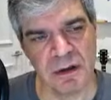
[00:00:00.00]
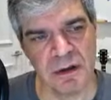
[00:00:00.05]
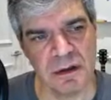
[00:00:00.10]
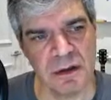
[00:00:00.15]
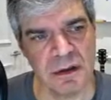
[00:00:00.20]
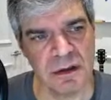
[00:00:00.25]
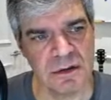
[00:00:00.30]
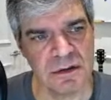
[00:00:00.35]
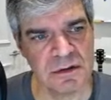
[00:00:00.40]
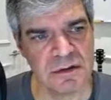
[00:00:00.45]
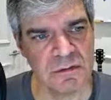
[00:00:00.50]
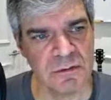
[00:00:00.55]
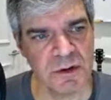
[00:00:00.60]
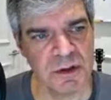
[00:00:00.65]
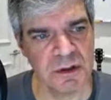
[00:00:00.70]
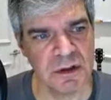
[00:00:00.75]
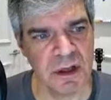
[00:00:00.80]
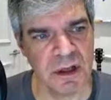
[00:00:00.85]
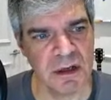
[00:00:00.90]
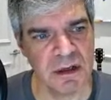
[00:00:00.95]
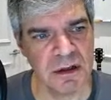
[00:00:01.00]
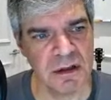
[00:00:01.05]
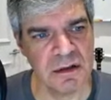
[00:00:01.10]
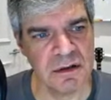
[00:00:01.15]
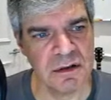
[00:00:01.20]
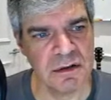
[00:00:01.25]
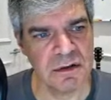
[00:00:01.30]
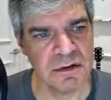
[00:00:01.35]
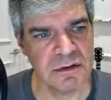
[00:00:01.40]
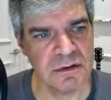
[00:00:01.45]
is when you get
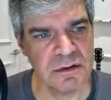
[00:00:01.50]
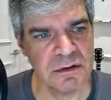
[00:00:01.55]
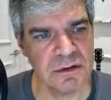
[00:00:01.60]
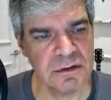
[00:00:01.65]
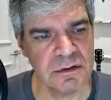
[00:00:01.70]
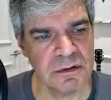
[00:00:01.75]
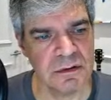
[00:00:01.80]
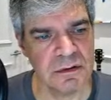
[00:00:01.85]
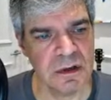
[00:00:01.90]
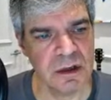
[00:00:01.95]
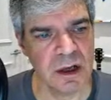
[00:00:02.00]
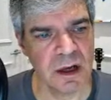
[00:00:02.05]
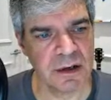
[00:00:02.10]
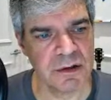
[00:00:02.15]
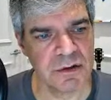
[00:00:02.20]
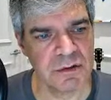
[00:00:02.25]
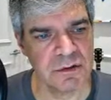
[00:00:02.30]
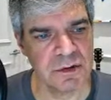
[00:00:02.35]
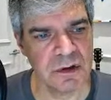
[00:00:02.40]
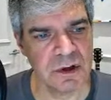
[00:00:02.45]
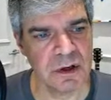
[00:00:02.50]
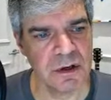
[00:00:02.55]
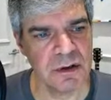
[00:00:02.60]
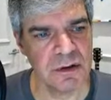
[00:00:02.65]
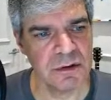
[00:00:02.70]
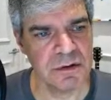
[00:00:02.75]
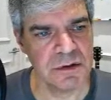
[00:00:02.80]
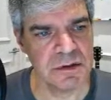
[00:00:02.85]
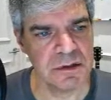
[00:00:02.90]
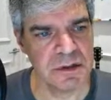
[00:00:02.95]
into actual
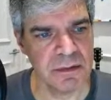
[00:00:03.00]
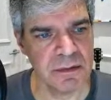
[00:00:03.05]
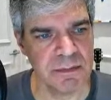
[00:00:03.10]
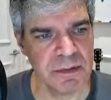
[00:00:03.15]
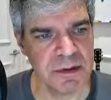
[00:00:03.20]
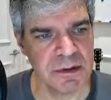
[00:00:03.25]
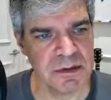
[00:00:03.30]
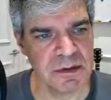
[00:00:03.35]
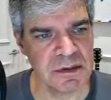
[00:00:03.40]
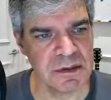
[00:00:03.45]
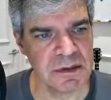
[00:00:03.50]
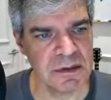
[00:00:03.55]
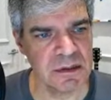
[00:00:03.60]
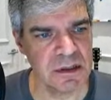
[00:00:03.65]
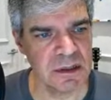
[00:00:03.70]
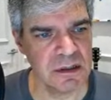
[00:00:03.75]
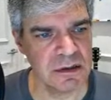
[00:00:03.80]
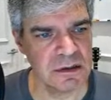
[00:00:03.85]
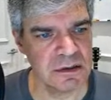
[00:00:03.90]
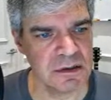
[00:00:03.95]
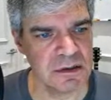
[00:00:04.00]
code snippets. And